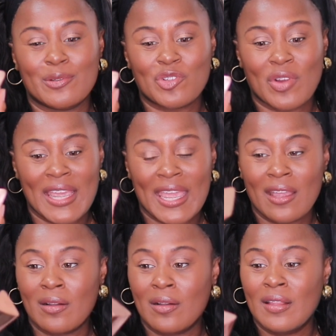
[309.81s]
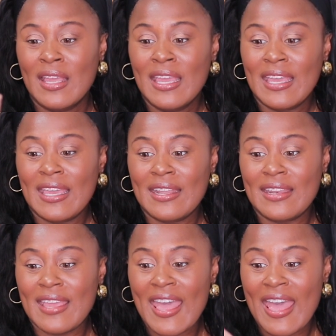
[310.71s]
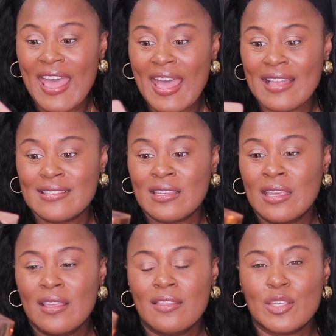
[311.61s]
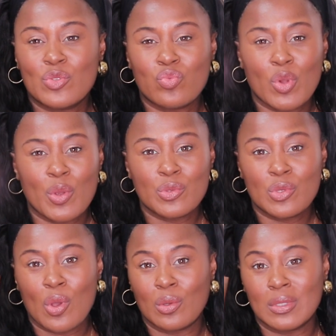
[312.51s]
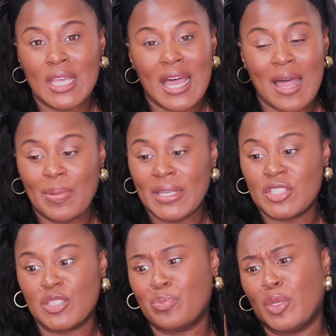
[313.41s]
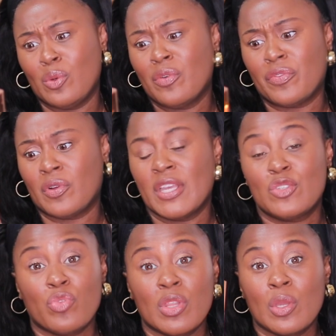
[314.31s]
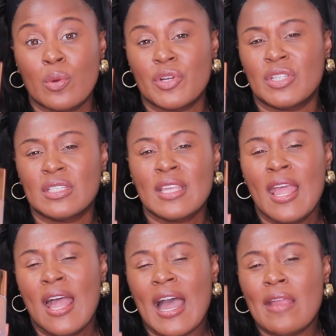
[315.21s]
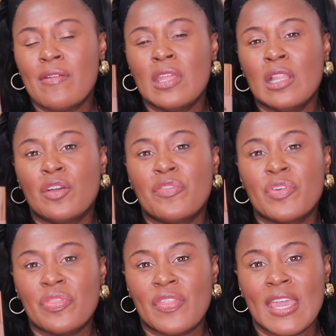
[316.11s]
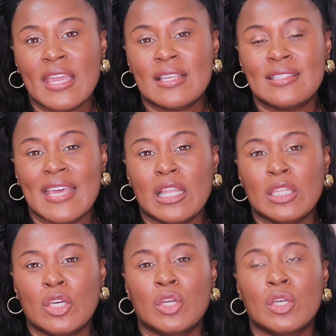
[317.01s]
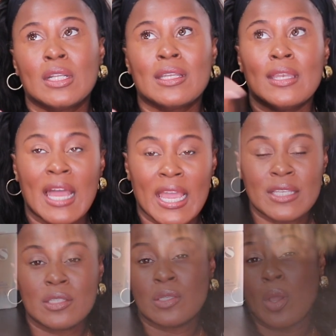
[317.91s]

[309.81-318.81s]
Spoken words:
triangle. It has this rose gold top. It's just beautiful. It's really gorgeous. I really look for things that look nice